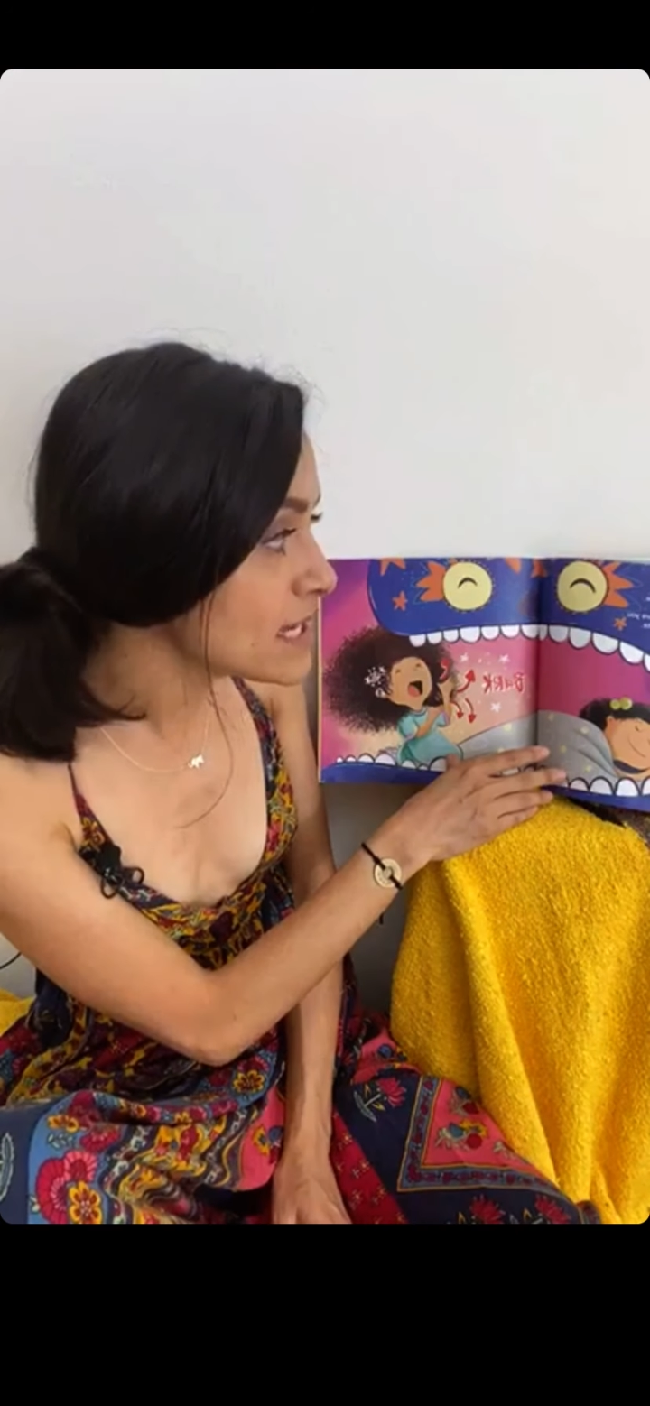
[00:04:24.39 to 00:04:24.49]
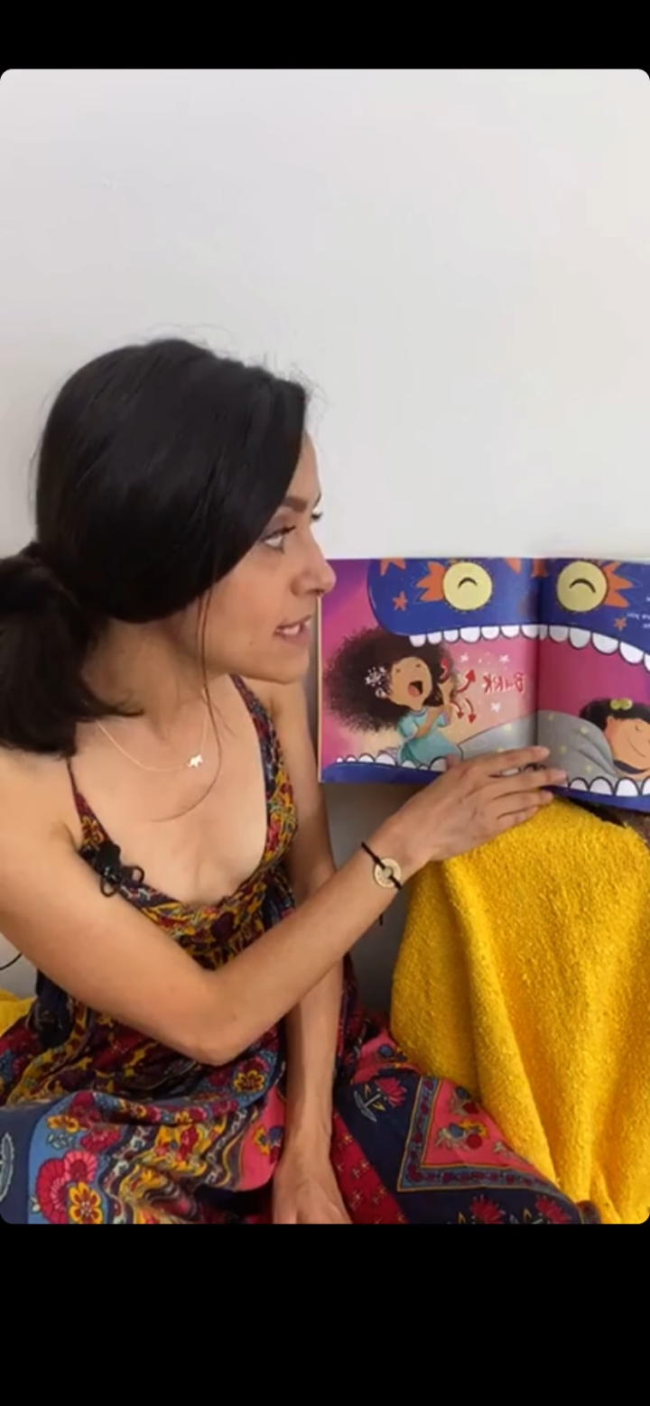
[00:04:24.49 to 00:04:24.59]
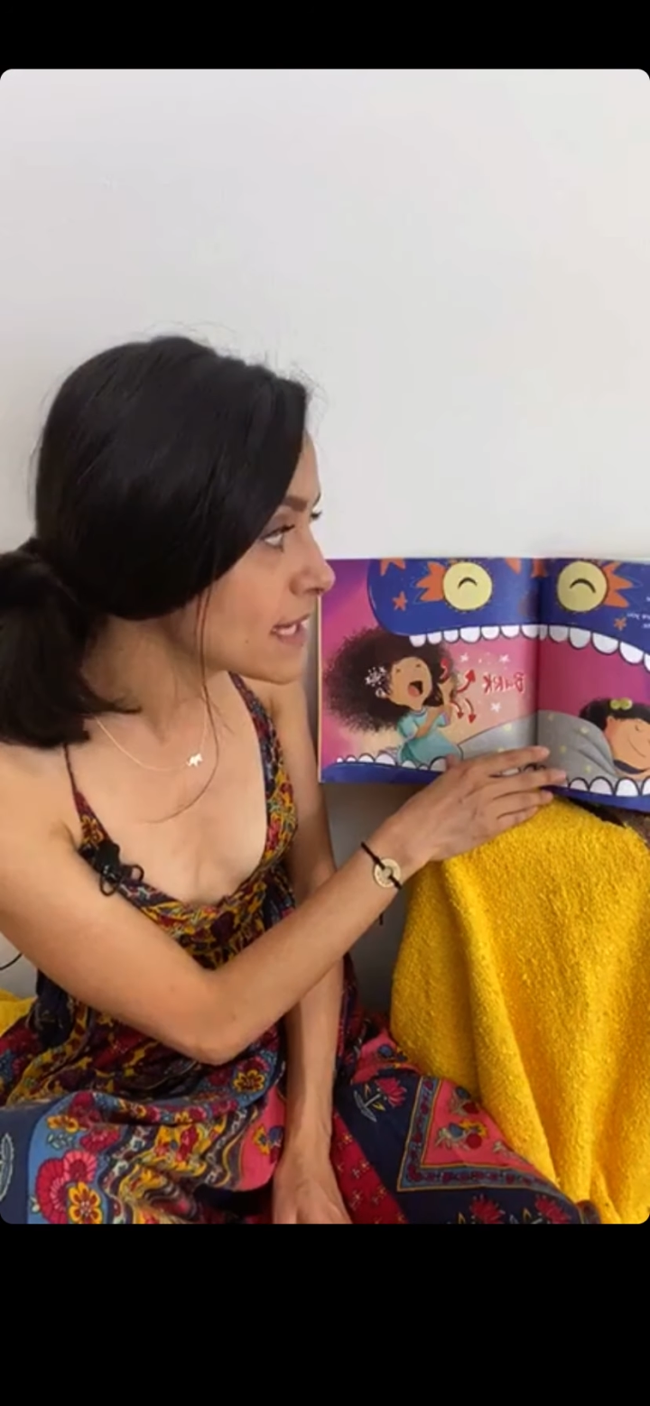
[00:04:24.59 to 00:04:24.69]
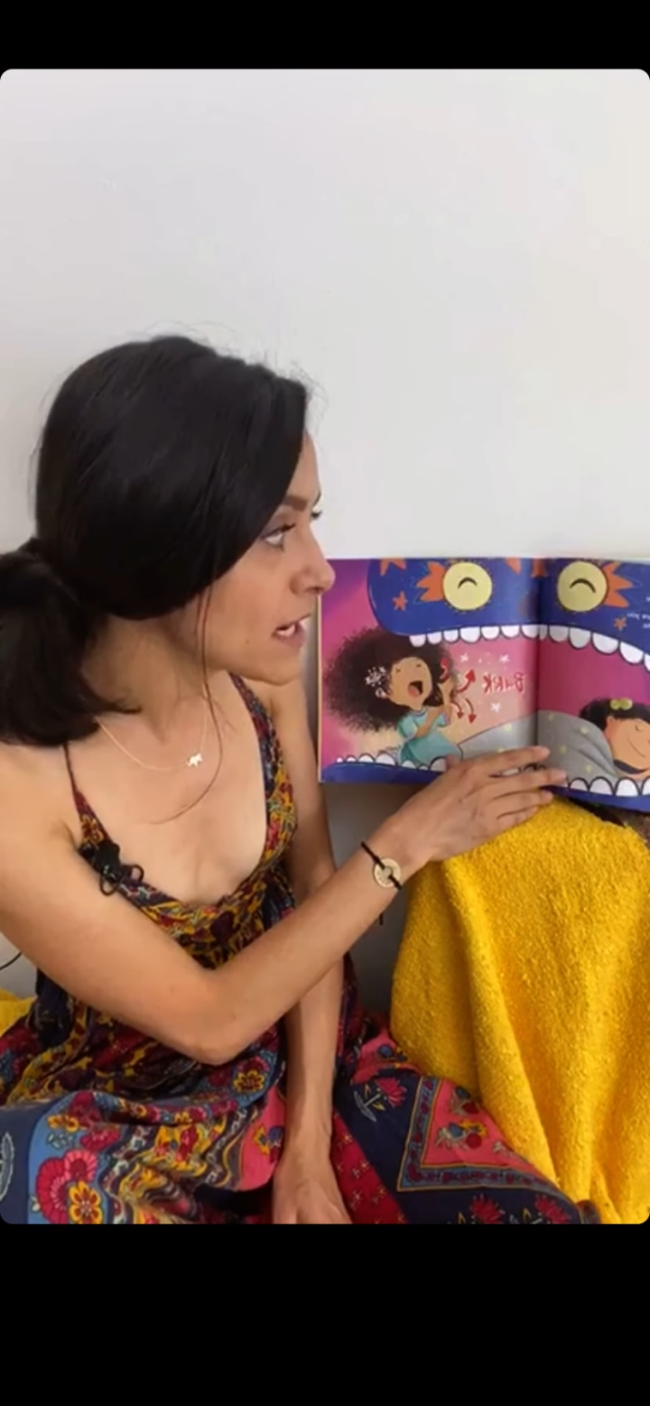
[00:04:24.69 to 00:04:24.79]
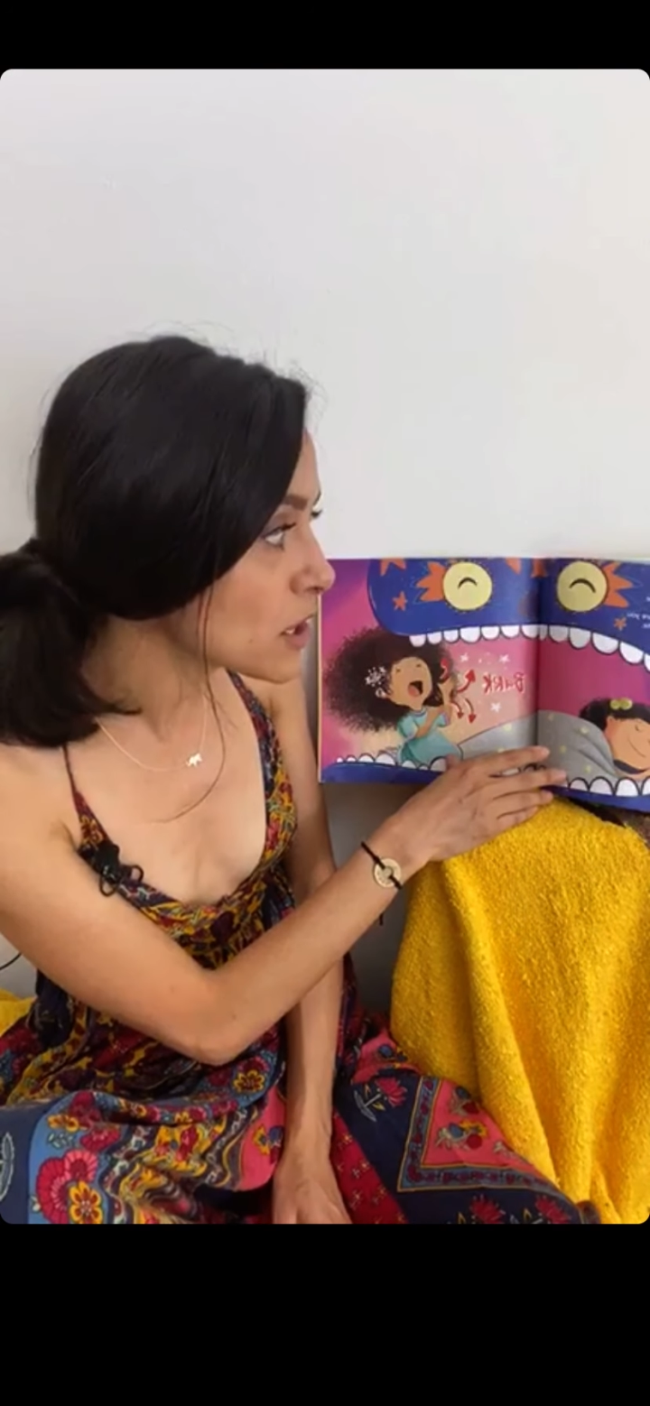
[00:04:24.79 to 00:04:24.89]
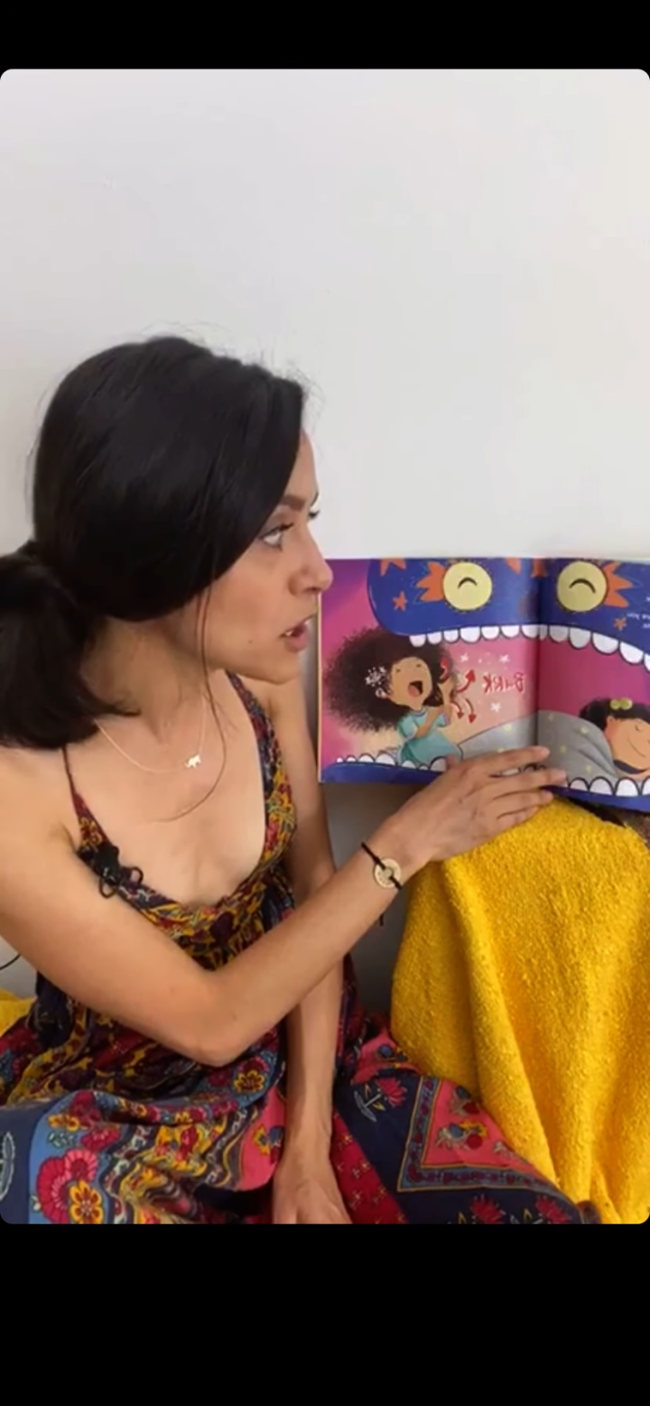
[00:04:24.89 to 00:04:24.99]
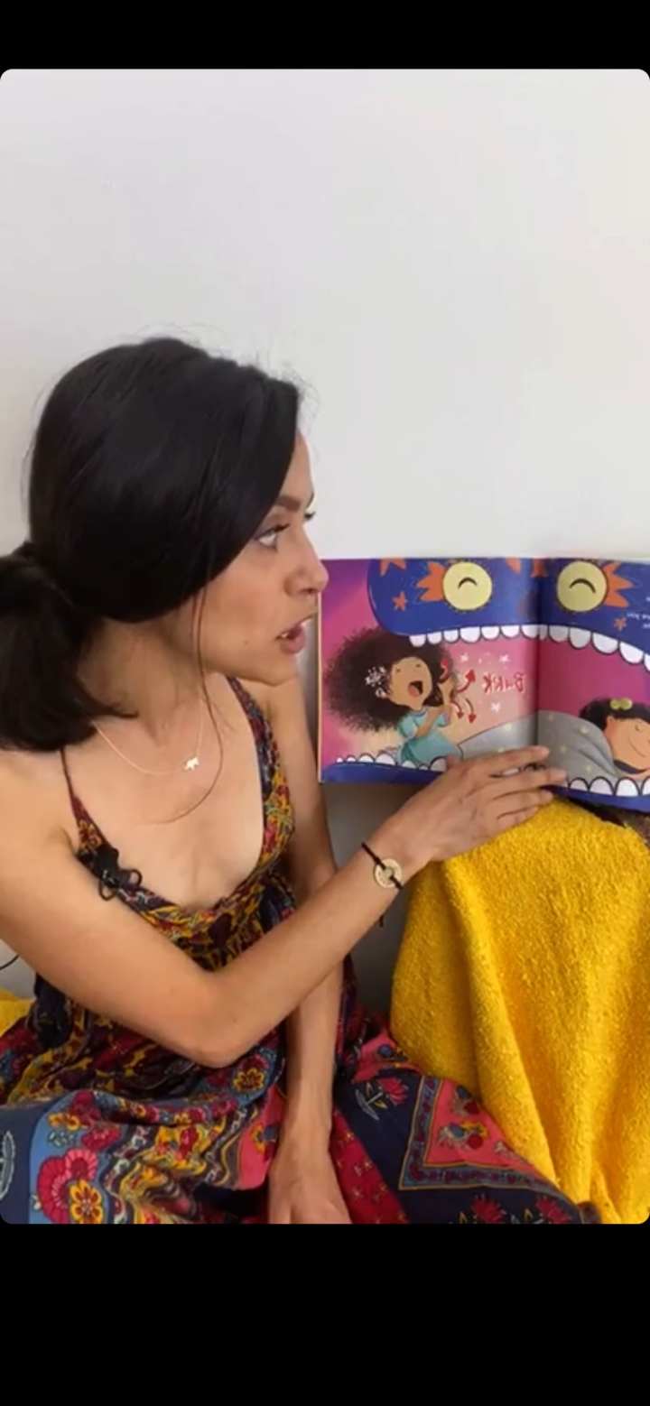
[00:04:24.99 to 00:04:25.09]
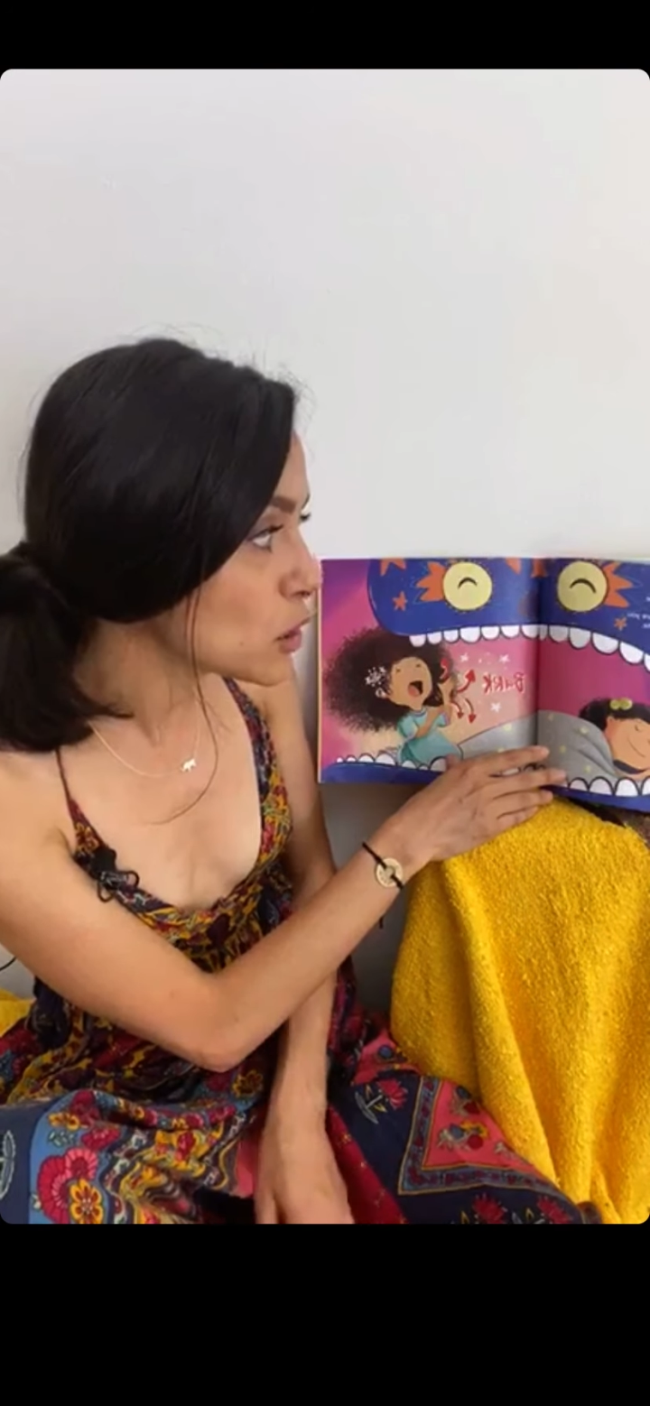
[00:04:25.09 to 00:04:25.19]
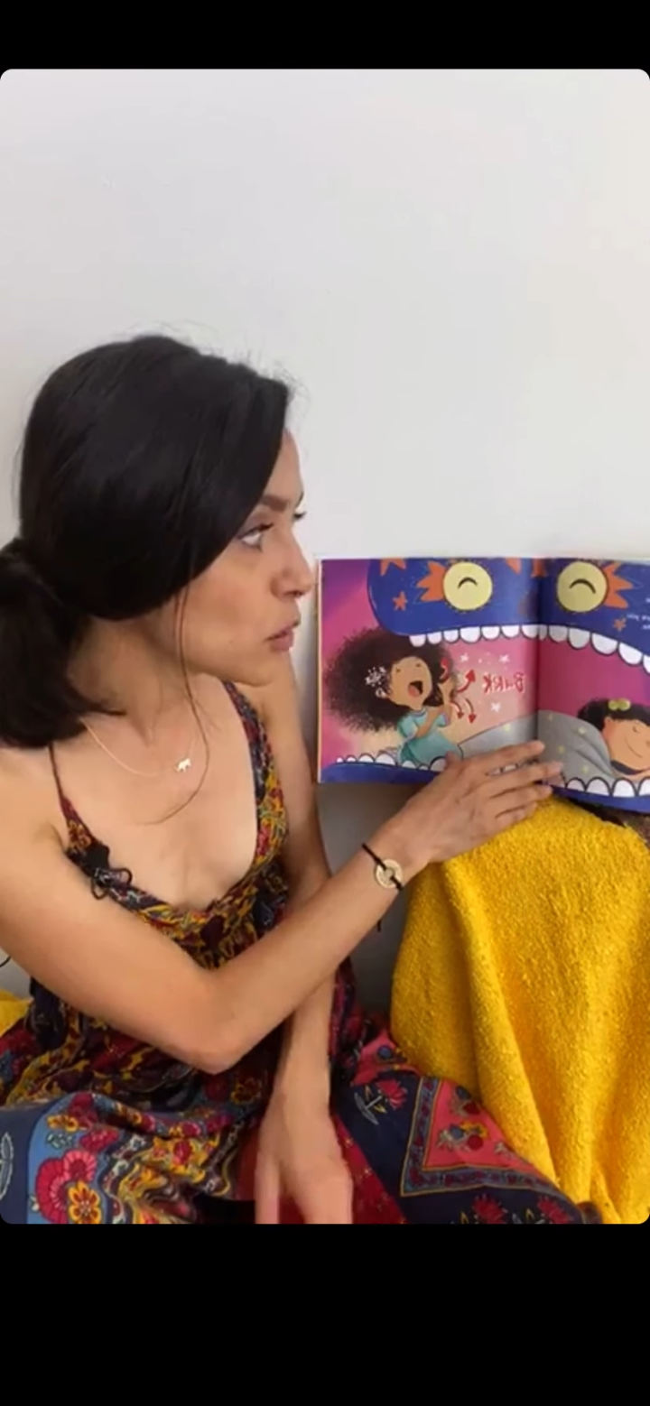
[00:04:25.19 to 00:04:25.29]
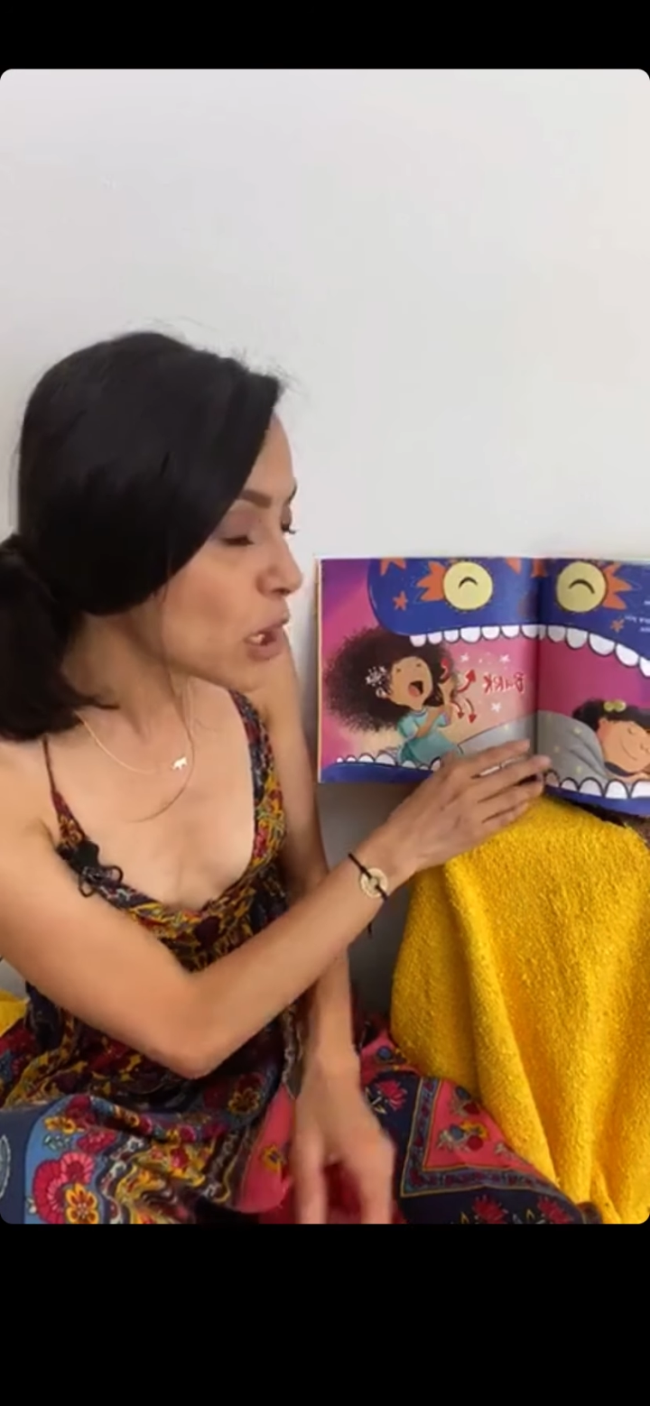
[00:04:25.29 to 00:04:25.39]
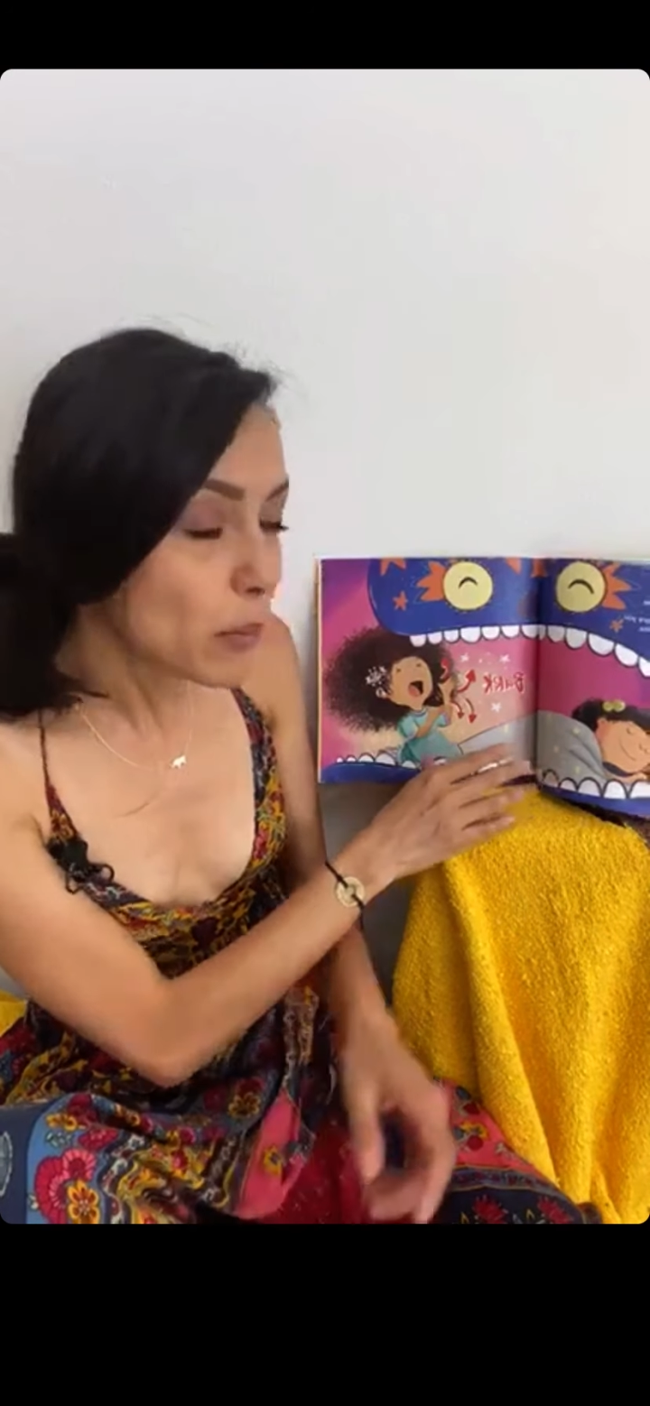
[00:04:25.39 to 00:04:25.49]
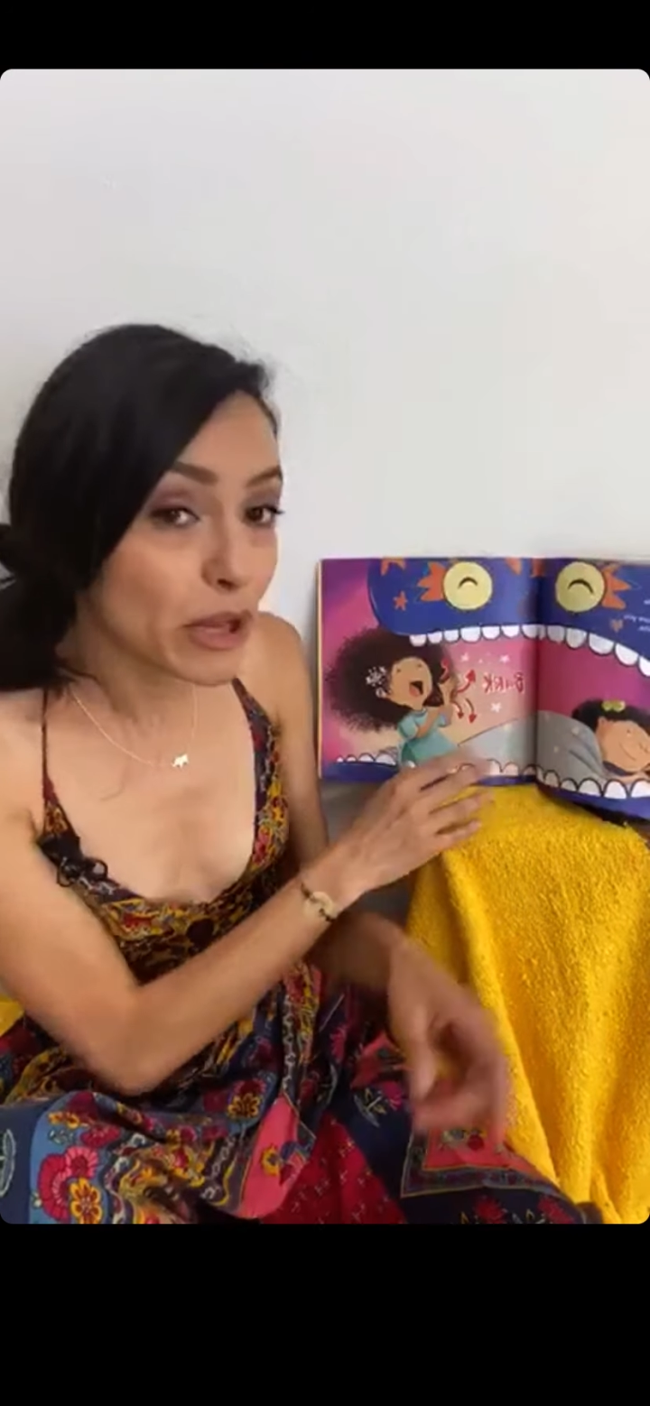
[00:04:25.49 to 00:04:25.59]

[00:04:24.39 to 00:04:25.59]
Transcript: scare you,